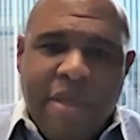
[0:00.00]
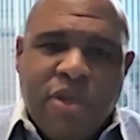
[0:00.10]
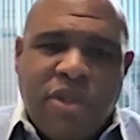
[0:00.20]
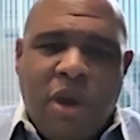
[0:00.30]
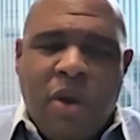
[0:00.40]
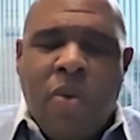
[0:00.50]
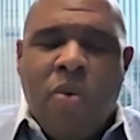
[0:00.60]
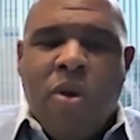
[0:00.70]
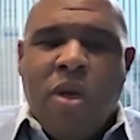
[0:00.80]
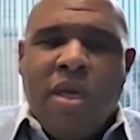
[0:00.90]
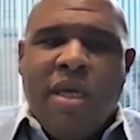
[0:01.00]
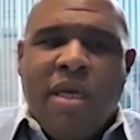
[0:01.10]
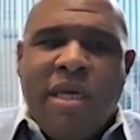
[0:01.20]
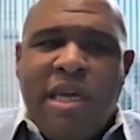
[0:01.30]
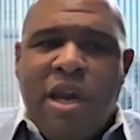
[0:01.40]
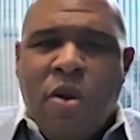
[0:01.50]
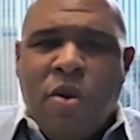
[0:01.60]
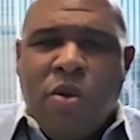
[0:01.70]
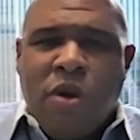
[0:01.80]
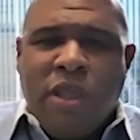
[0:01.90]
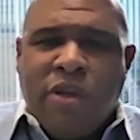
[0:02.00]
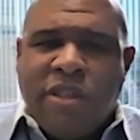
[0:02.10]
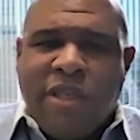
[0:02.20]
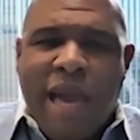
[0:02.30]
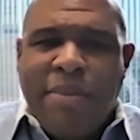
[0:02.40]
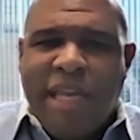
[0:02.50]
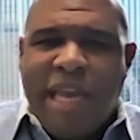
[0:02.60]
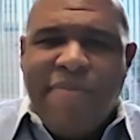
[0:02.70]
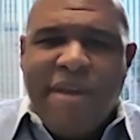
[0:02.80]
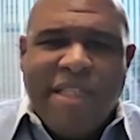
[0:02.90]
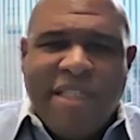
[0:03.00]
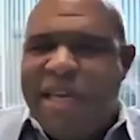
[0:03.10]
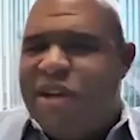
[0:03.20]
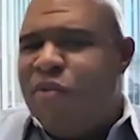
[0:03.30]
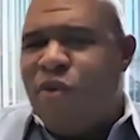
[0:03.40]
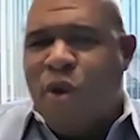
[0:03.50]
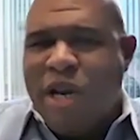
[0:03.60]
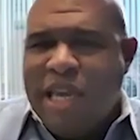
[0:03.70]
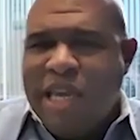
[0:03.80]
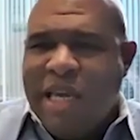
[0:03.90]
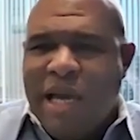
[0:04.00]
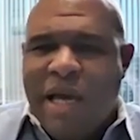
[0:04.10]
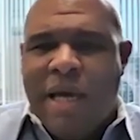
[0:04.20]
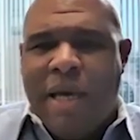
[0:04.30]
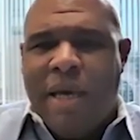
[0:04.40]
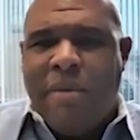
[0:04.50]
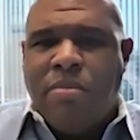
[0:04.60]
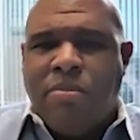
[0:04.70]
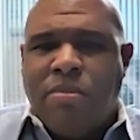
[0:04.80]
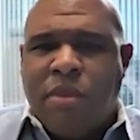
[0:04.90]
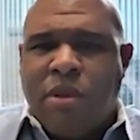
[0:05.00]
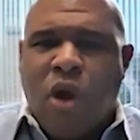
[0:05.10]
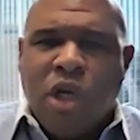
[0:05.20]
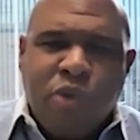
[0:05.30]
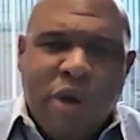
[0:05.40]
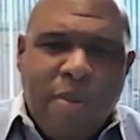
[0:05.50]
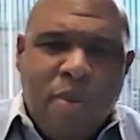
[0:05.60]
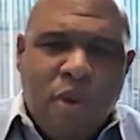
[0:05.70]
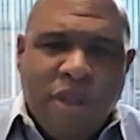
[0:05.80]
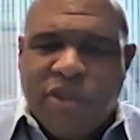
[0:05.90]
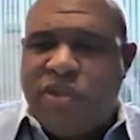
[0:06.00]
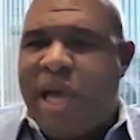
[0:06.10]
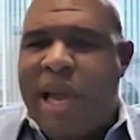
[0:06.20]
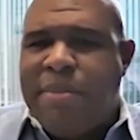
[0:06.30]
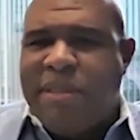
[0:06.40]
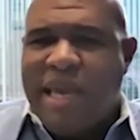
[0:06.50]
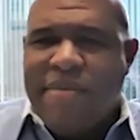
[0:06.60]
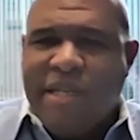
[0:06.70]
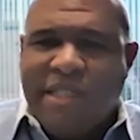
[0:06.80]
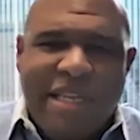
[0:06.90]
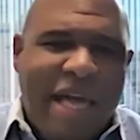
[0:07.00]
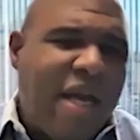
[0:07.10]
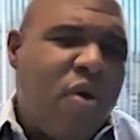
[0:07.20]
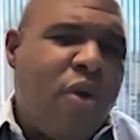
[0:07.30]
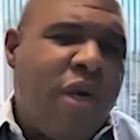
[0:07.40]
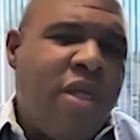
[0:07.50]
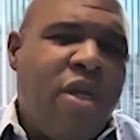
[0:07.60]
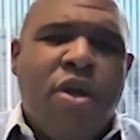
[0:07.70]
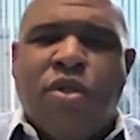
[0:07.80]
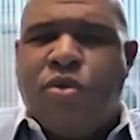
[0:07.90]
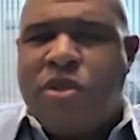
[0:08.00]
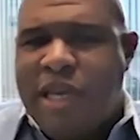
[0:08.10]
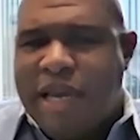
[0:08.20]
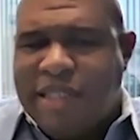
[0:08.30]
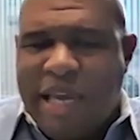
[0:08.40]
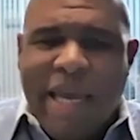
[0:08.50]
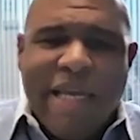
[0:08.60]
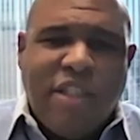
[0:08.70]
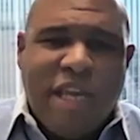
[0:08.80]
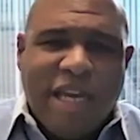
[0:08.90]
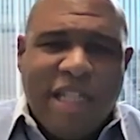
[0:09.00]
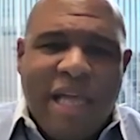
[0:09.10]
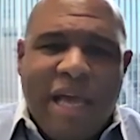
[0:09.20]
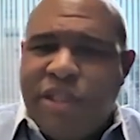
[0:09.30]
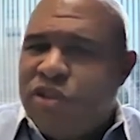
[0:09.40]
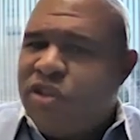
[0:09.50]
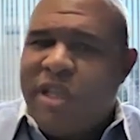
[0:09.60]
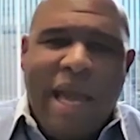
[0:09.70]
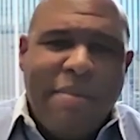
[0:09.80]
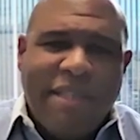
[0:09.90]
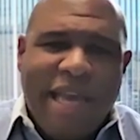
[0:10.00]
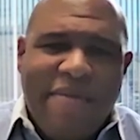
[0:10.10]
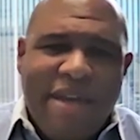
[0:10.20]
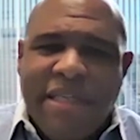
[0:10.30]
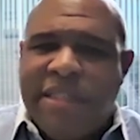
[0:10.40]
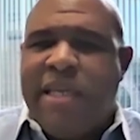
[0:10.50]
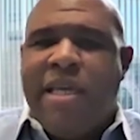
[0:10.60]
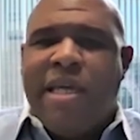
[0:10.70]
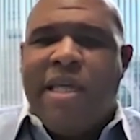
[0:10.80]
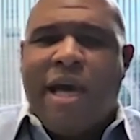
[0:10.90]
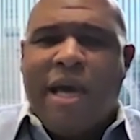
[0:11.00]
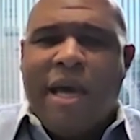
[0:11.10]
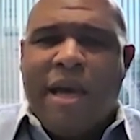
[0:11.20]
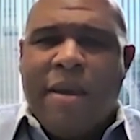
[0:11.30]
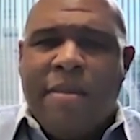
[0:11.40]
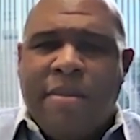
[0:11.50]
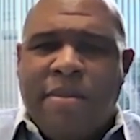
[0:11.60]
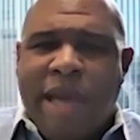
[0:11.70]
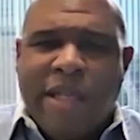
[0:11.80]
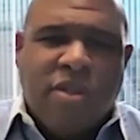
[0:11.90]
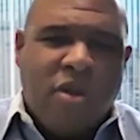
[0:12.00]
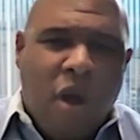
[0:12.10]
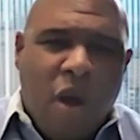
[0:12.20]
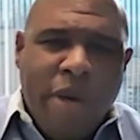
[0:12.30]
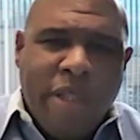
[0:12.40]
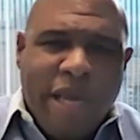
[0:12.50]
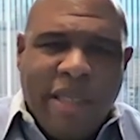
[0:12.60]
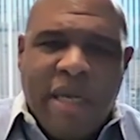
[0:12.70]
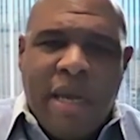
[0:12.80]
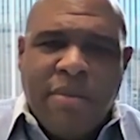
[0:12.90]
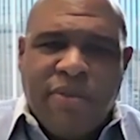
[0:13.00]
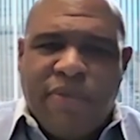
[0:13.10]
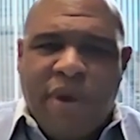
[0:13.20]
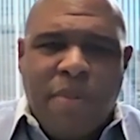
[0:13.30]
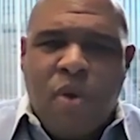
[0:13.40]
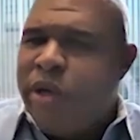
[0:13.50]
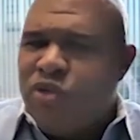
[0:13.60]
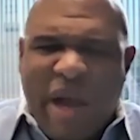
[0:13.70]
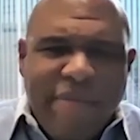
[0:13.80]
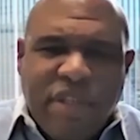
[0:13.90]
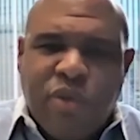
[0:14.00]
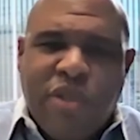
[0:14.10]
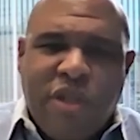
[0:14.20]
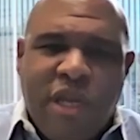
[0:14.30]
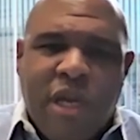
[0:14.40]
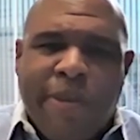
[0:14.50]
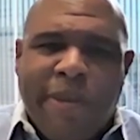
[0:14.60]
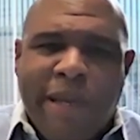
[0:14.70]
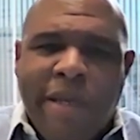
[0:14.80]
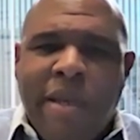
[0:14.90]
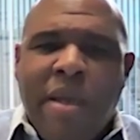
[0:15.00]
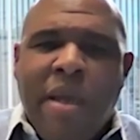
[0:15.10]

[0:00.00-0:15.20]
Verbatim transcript: So, you know, there's a time savings and avoiding um, larger airports. There's time savings and not going through TSA and check-in lines. There's time savings um, that's always that comes from going driving straight to the airplane